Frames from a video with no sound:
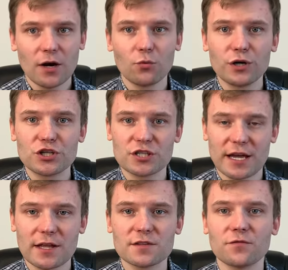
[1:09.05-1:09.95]
which
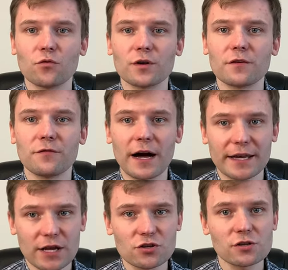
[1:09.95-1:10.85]
stands for the
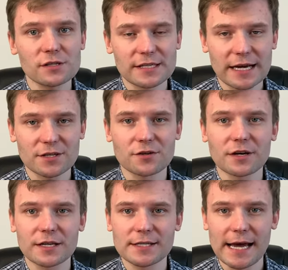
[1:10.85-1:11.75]
Financial Sector
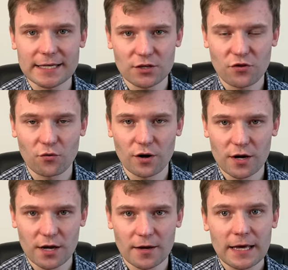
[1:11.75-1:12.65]
Conduct
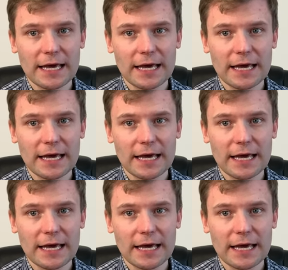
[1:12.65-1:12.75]
Authority.